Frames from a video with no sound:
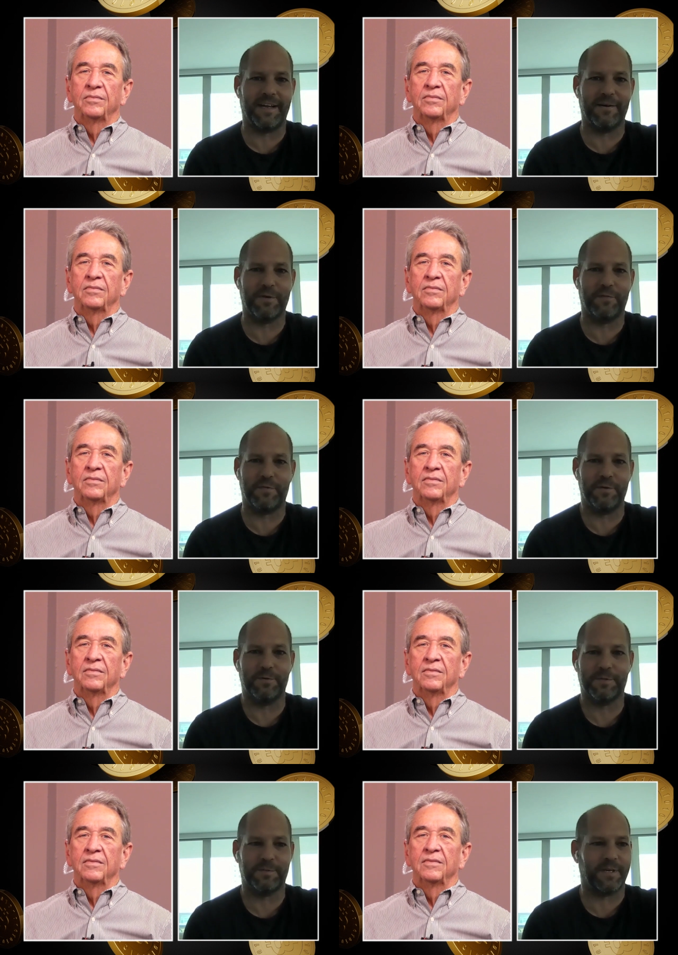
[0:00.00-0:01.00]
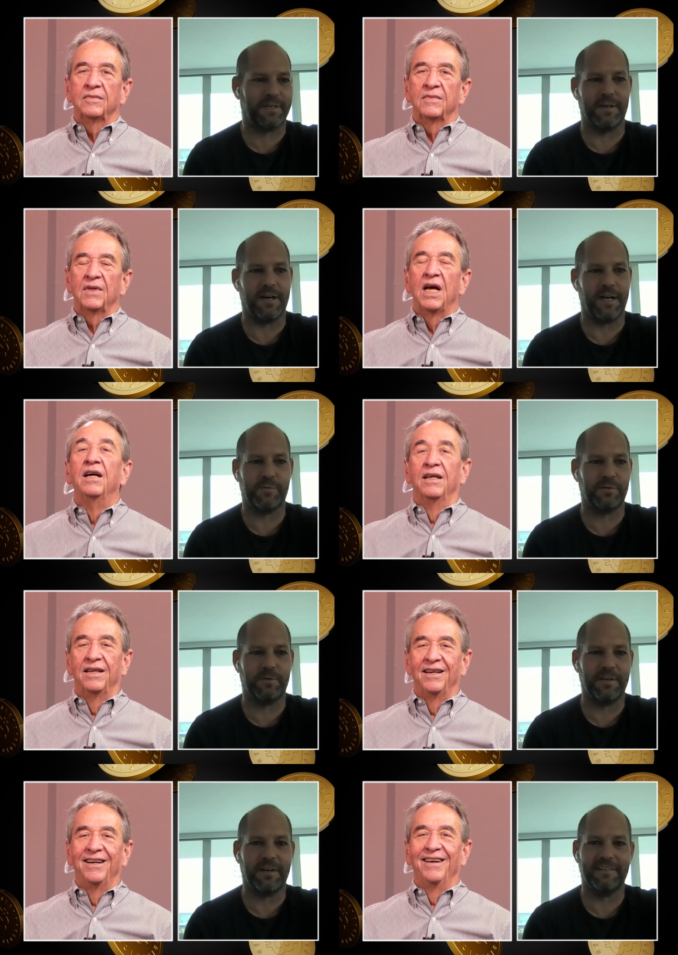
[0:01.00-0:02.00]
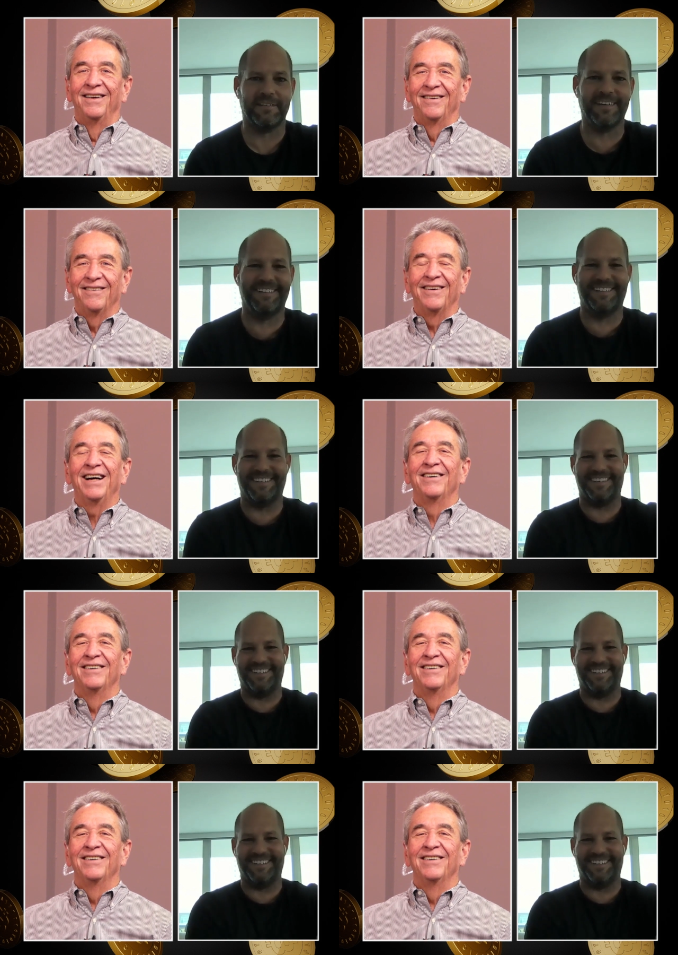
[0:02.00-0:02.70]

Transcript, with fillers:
Speaker 1: out refused it's like no absolutely not wow